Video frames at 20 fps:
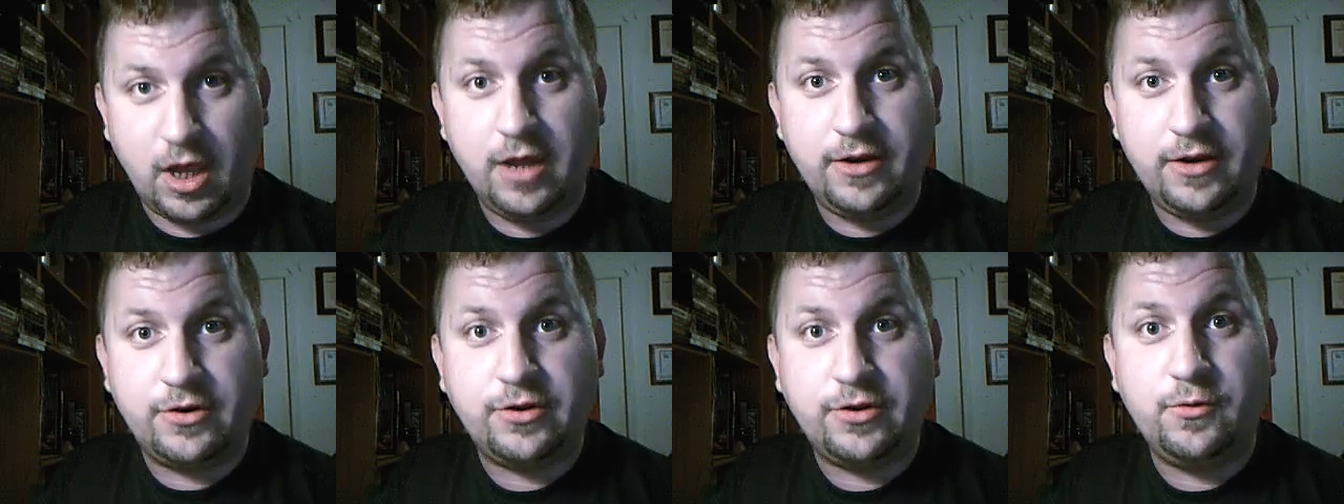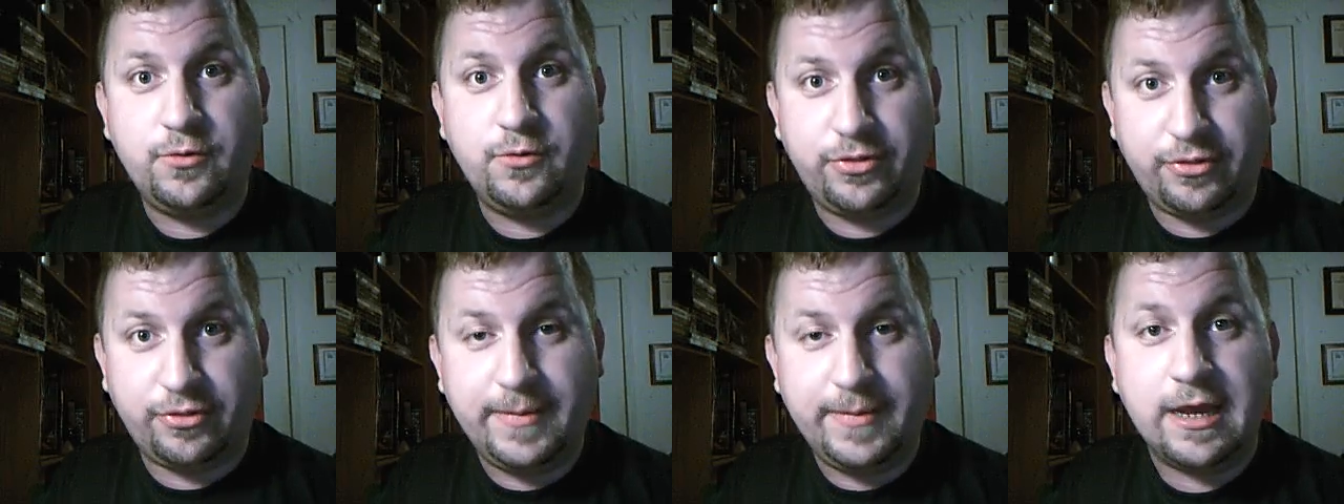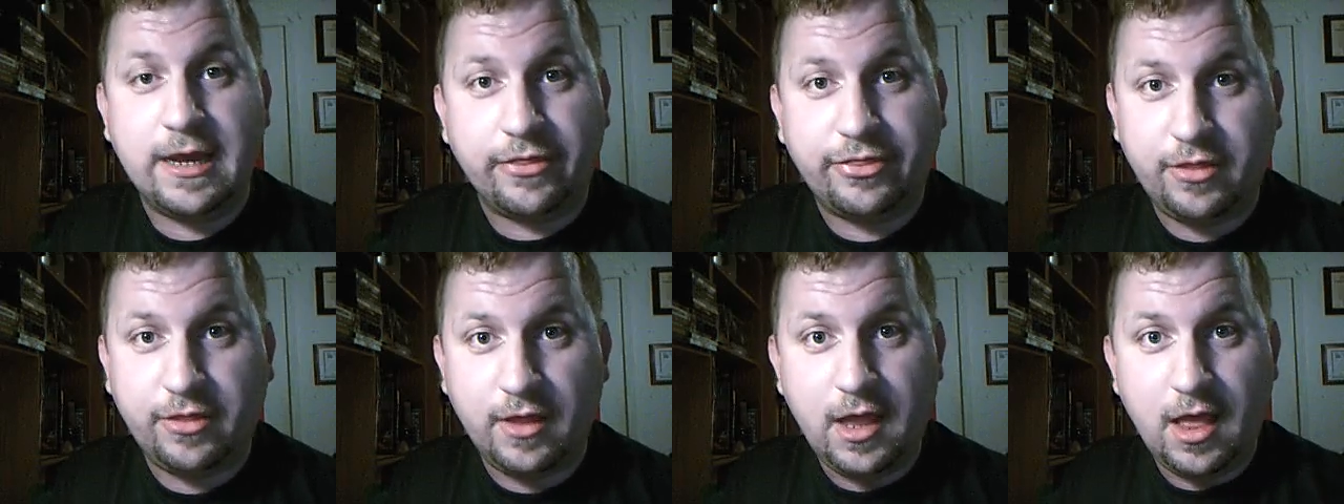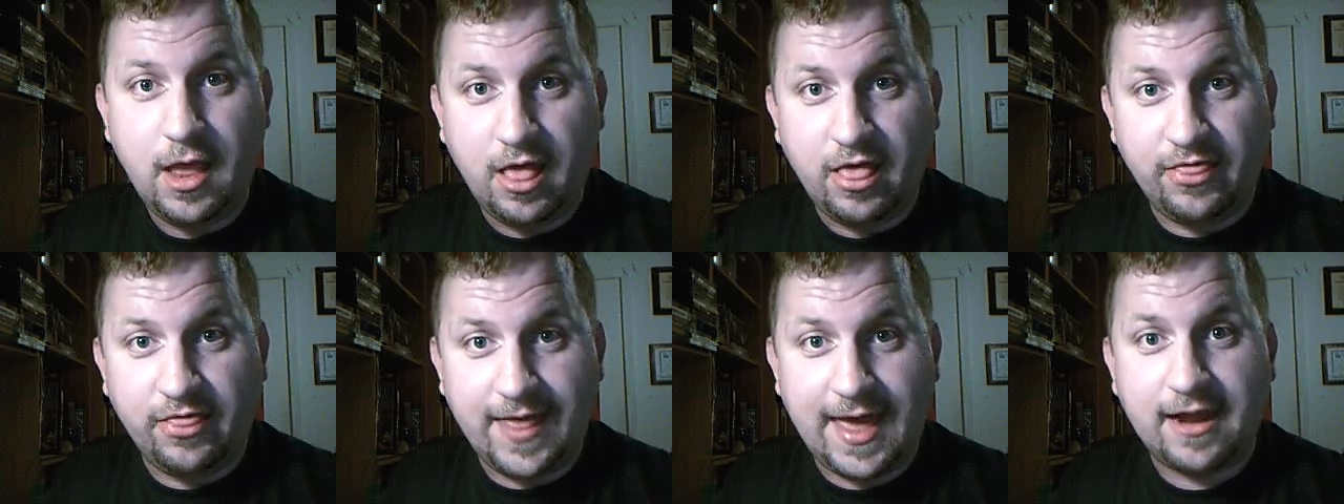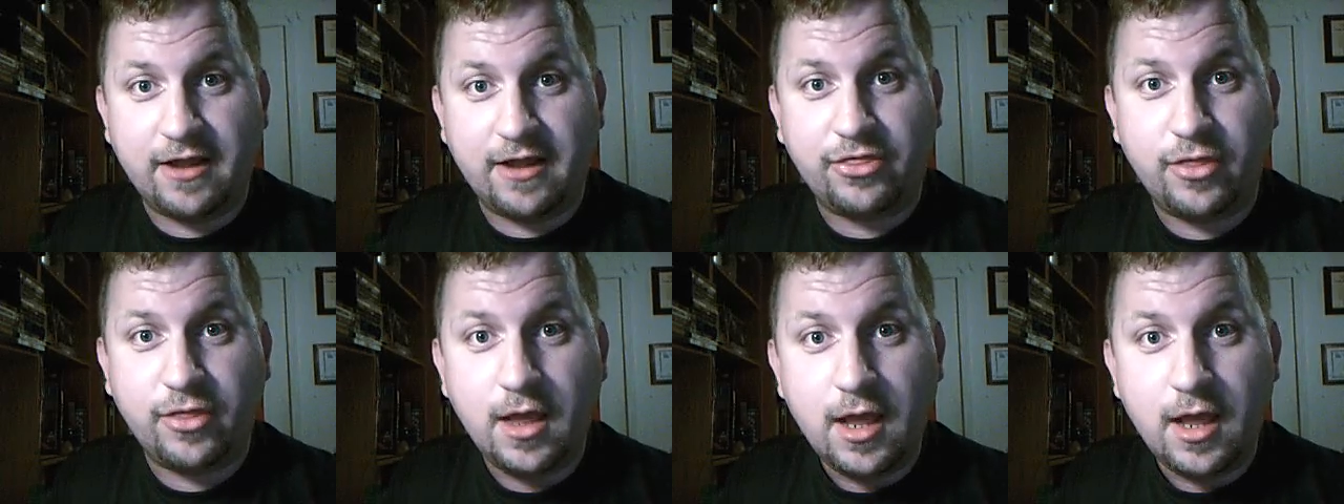unto me
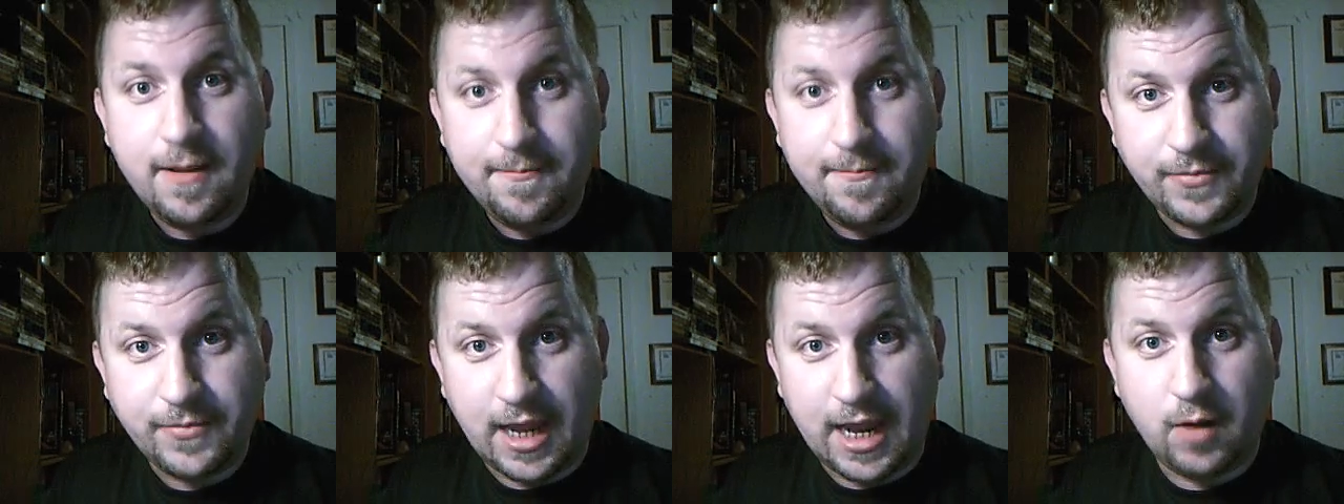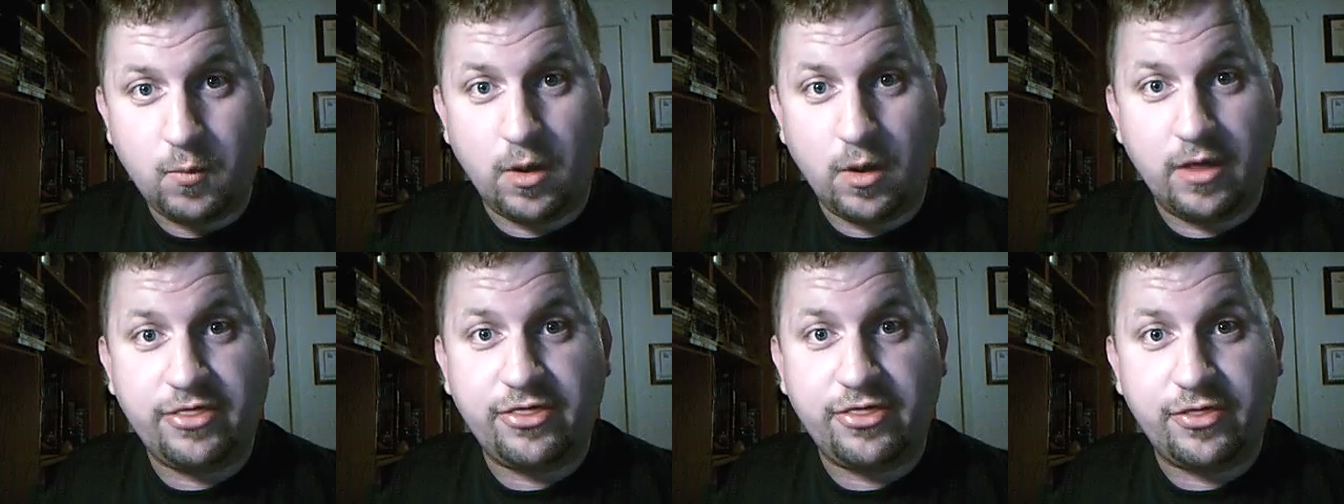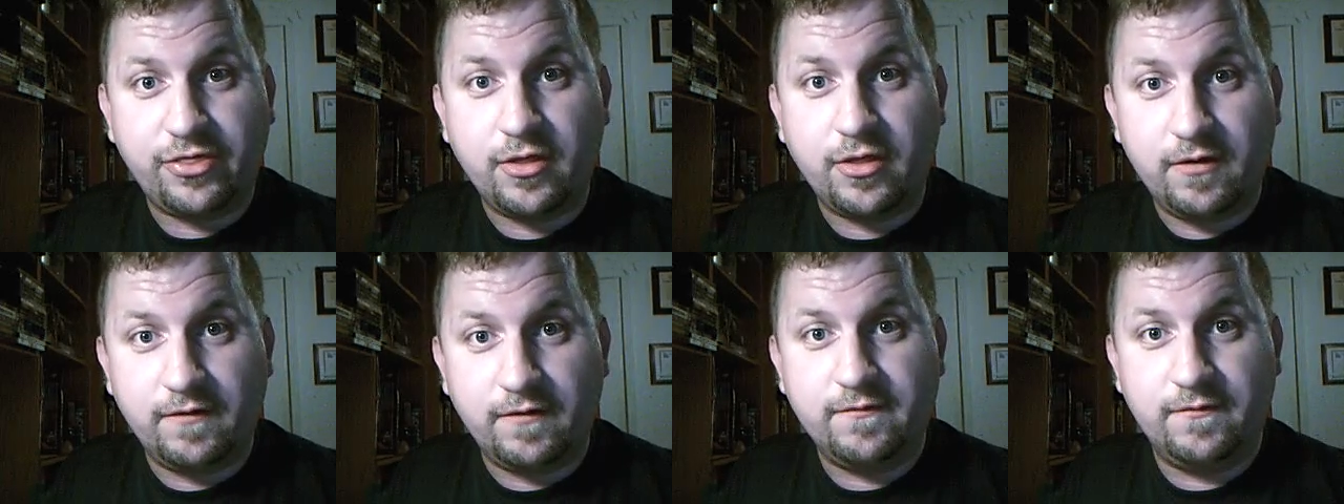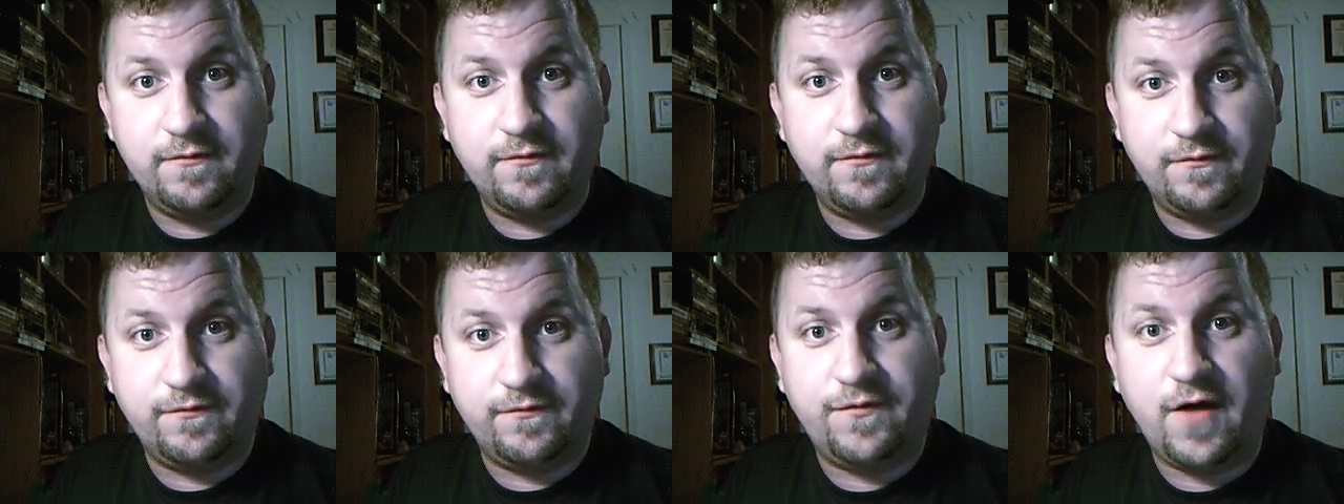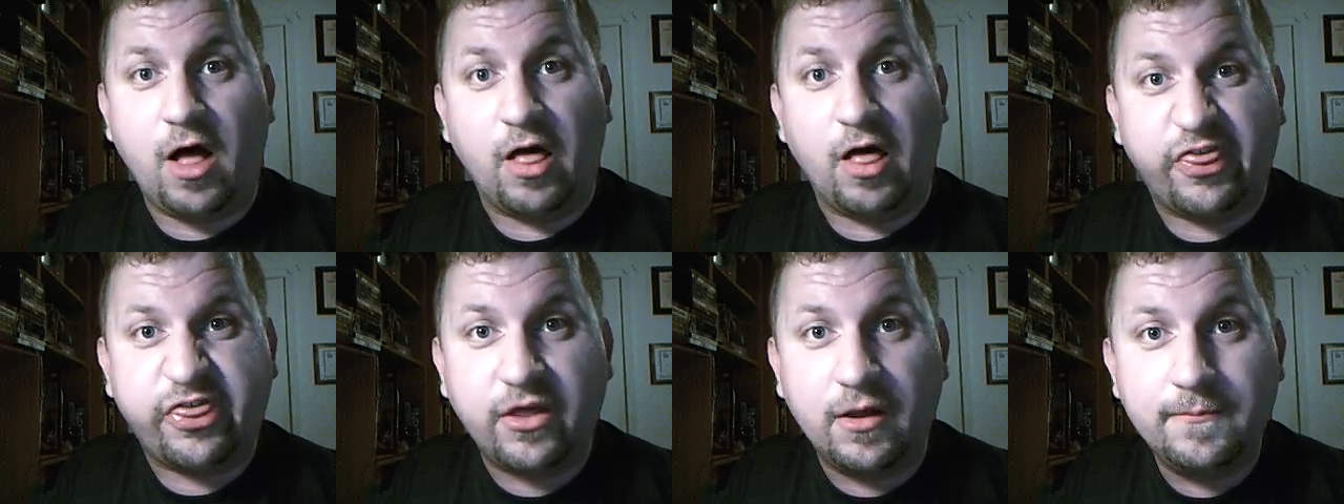that it was
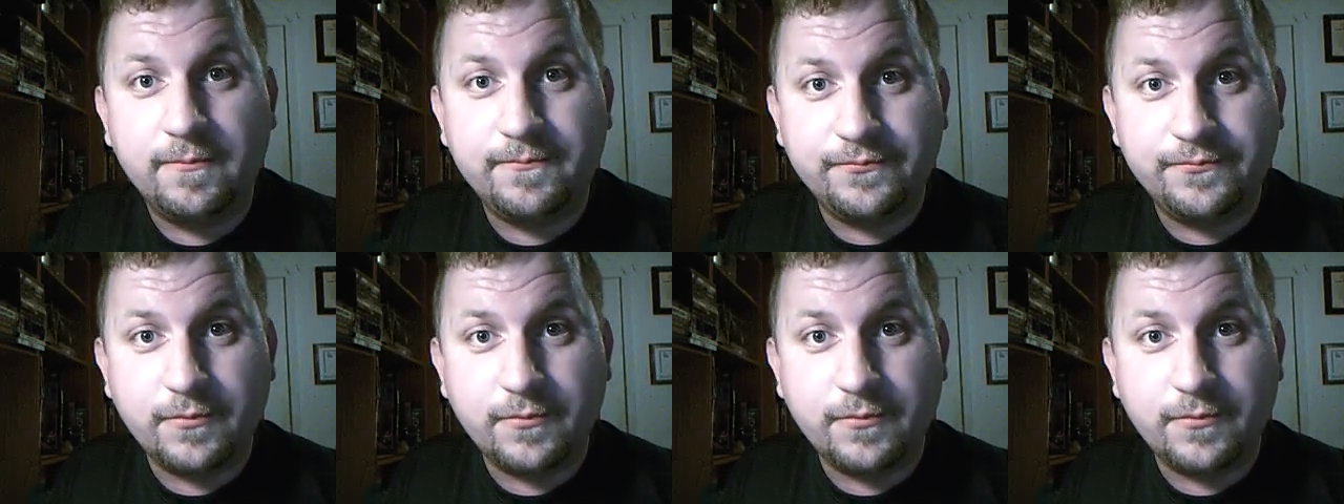false.